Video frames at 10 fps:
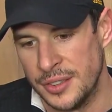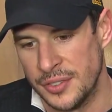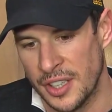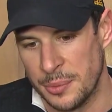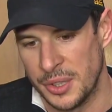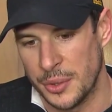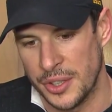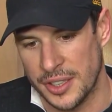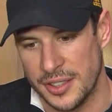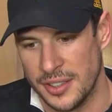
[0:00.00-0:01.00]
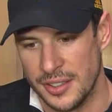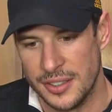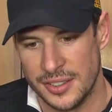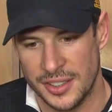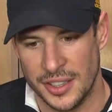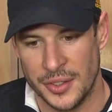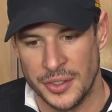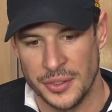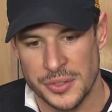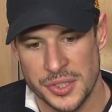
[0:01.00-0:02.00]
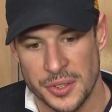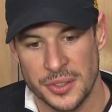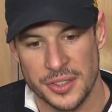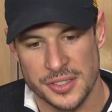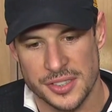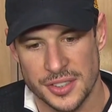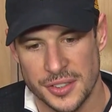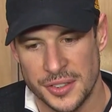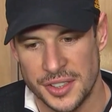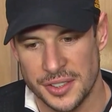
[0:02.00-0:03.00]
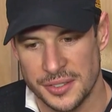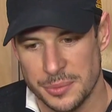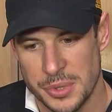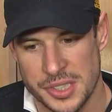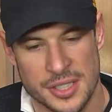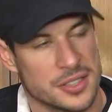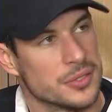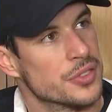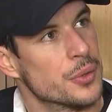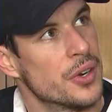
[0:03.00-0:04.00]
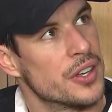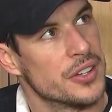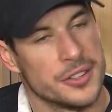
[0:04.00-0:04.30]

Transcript: you've got to be quick to, to get out of your own zone, or else, you know, he can possess it for a while